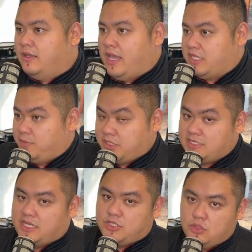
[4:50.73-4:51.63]
As much as
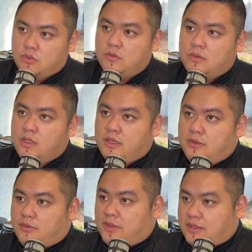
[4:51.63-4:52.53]
I do
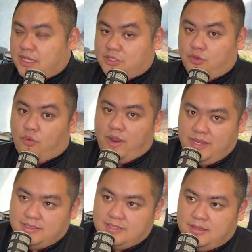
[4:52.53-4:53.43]
think that's
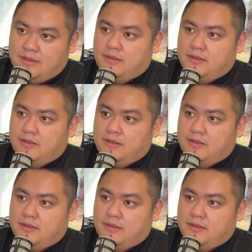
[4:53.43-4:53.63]
great,